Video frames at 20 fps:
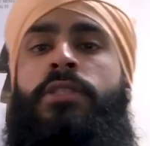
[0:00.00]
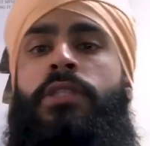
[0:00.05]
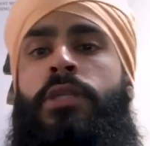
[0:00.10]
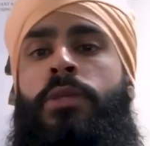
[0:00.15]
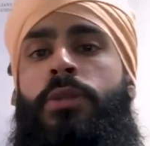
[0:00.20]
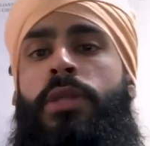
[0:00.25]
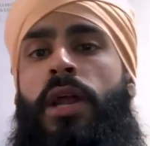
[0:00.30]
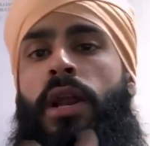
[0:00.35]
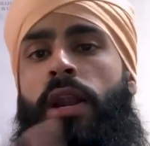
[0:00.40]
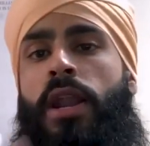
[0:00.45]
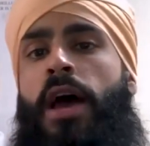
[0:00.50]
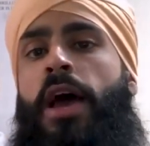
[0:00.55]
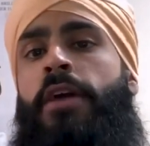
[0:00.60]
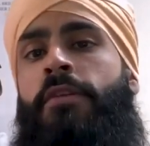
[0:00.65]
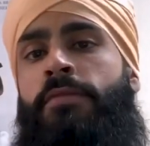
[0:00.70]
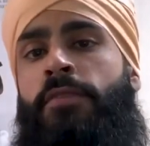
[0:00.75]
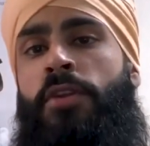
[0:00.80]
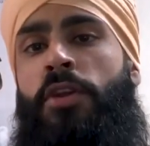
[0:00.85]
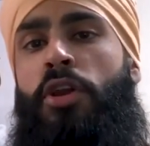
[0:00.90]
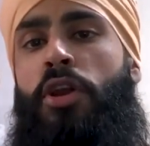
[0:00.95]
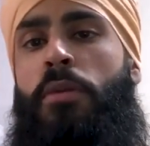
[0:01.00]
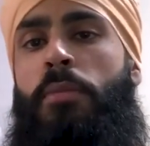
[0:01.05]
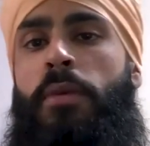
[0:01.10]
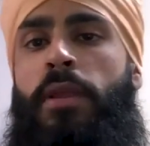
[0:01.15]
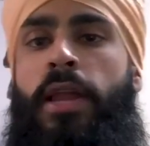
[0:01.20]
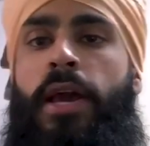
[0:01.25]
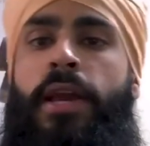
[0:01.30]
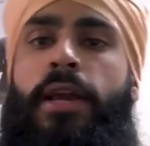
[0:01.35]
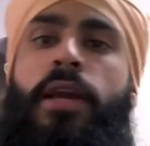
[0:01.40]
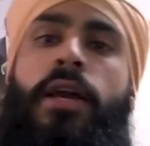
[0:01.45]
to their life, and you're gonna be
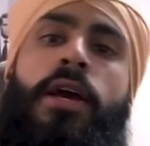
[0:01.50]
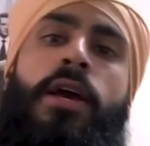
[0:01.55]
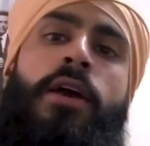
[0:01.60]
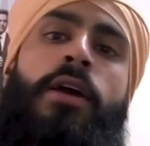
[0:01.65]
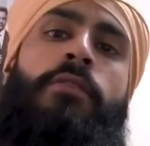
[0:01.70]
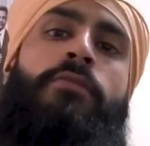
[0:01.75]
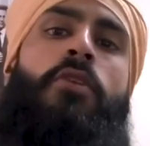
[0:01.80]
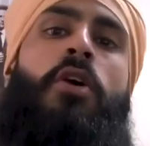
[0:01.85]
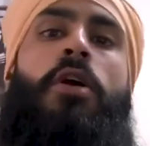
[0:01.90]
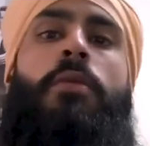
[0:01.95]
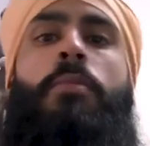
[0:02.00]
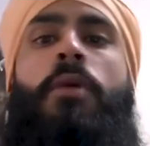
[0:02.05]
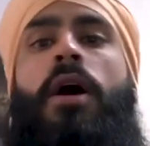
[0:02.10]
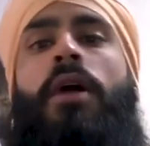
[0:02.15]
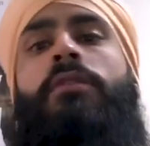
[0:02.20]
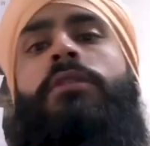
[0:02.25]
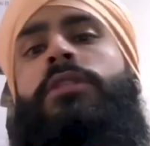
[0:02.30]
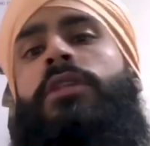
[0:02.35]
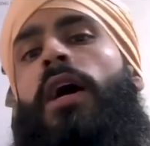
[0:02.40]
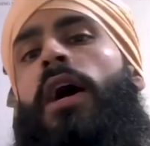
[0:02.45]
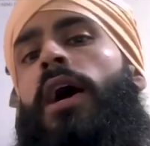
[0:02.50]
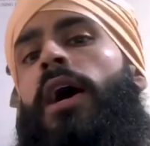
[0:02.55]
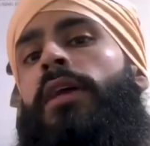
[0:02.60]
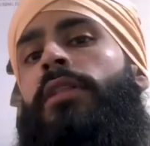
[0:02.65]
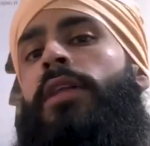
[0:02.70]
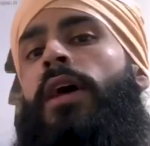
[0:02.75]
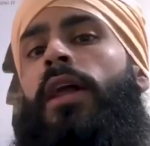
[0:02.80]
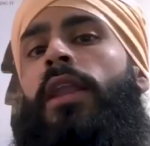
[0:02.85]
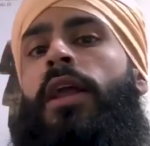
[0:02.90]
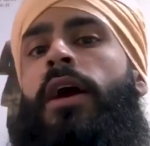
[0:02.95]
like, fuck, man, I wish I had
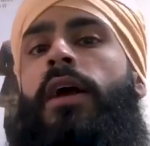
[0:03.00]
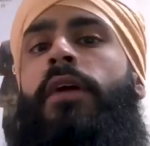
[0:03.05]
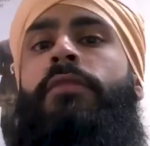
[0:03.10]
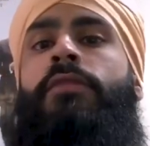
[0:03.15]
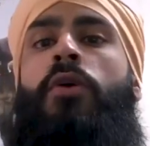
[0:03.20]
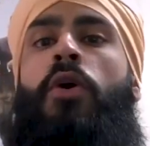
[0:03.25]
that life.